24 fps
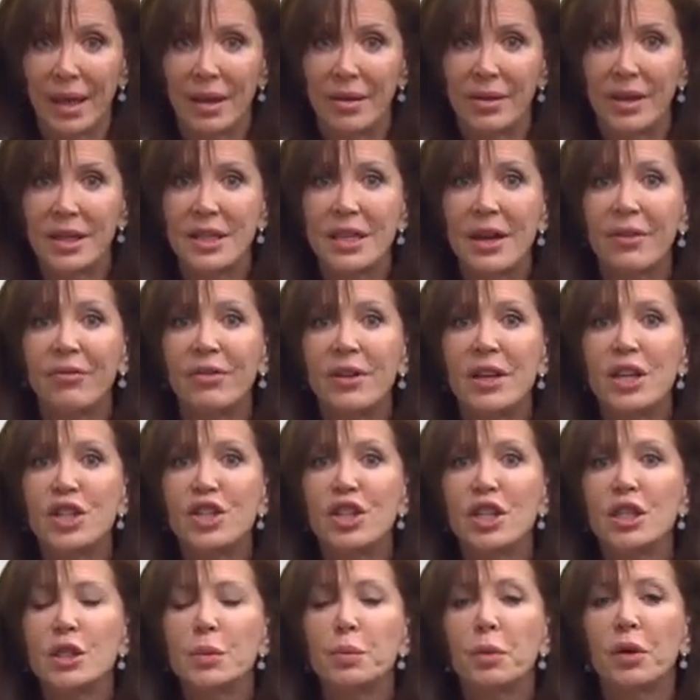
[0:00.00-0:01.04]
The
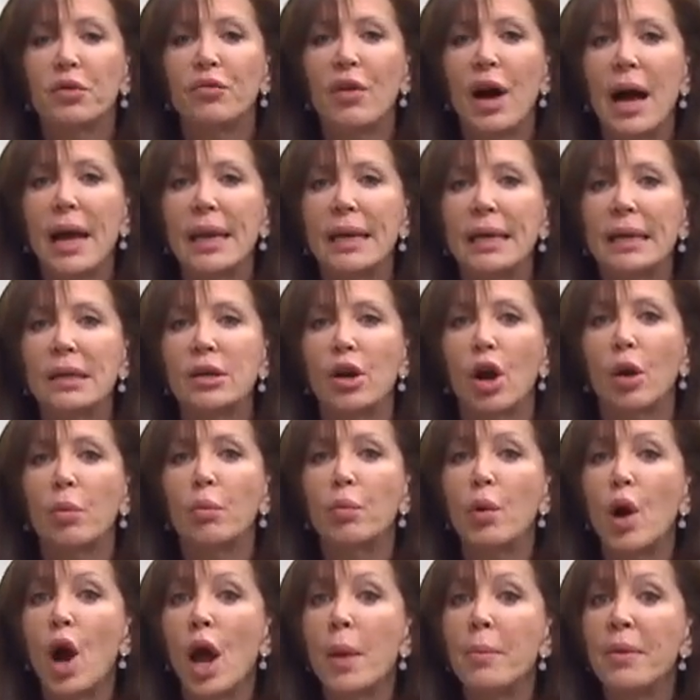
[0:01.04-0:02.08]
definitions provided are
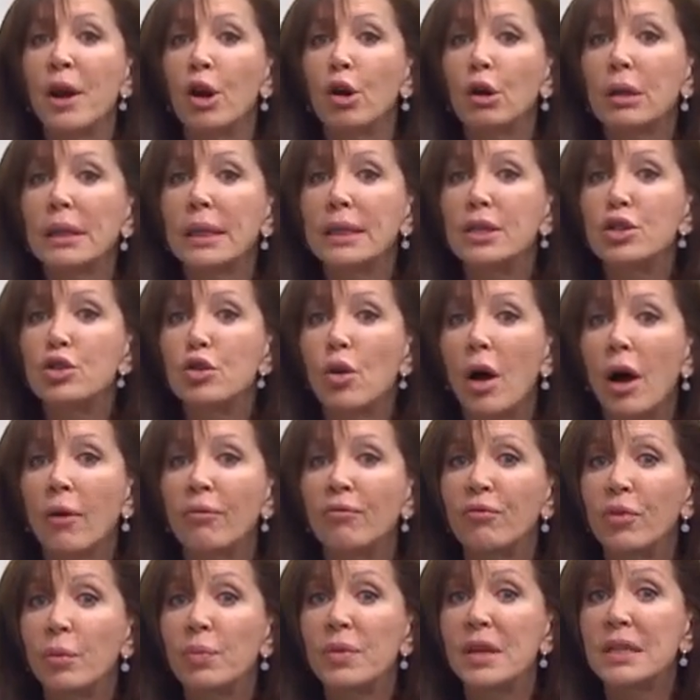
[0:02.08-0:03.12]
primarily drawn
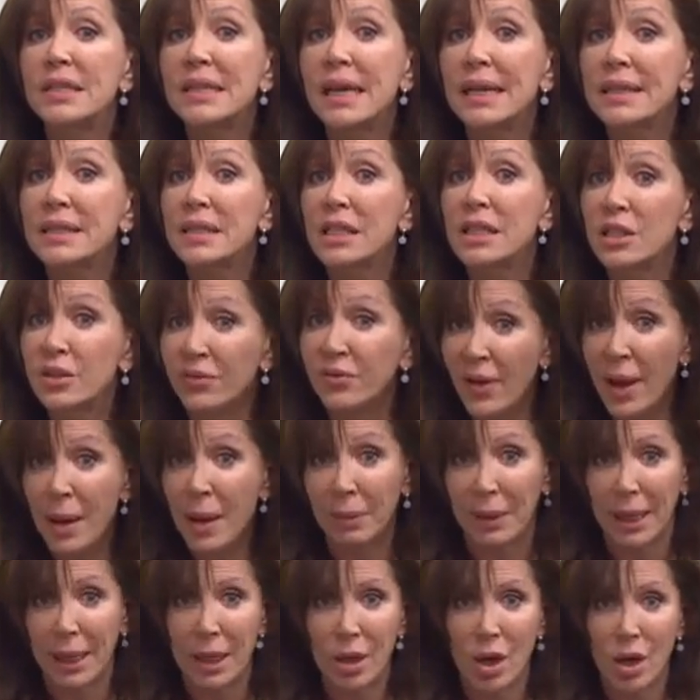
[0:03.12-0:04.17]
from the Texas
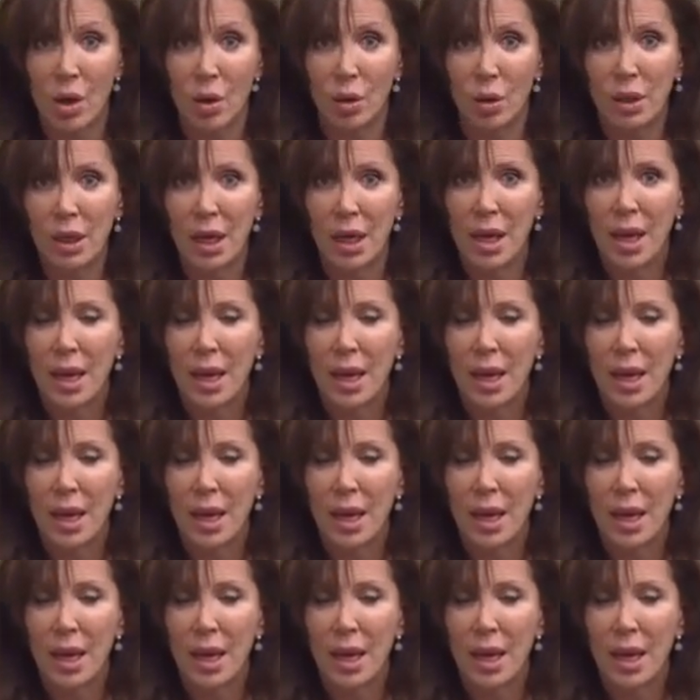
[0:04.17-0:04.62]
Family Code